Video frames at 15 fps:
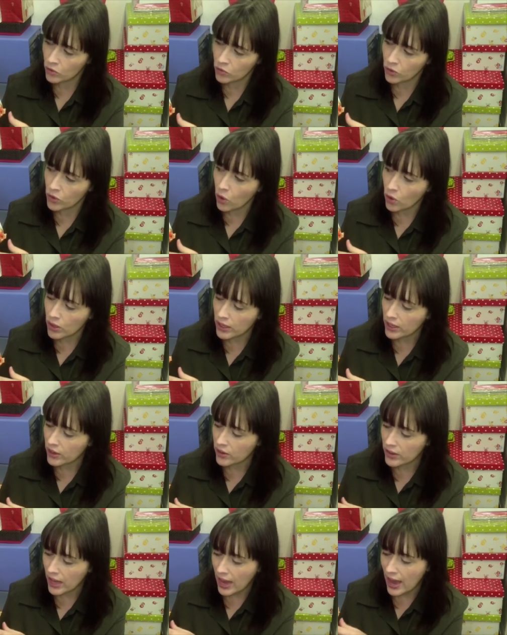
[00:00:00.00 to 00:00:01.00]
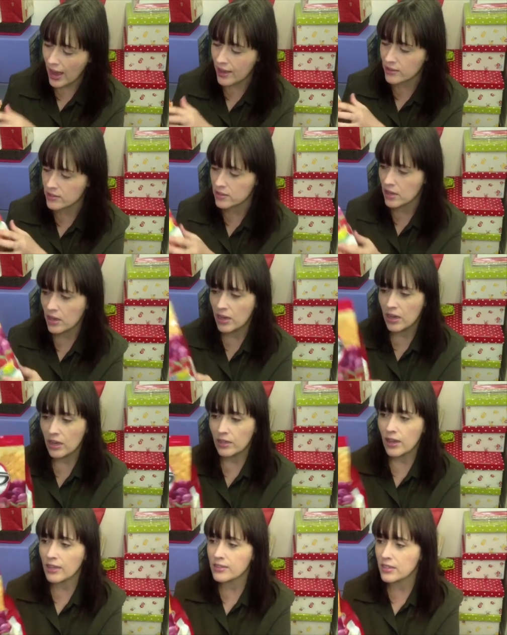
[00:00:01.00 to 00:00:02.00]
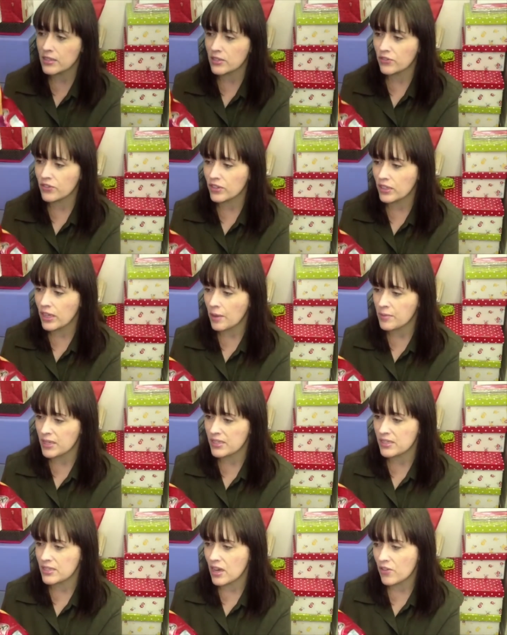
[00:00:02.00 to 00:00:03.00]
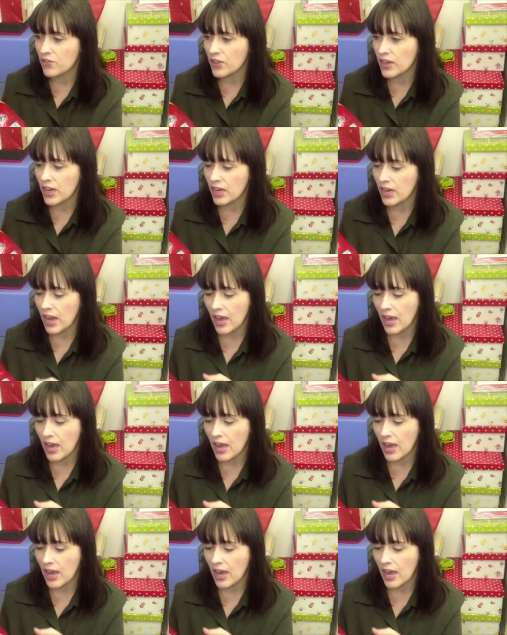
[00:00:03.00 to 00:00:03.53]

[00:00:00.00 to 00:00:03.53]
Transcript: granola here that has lots of different yummy stuff in it,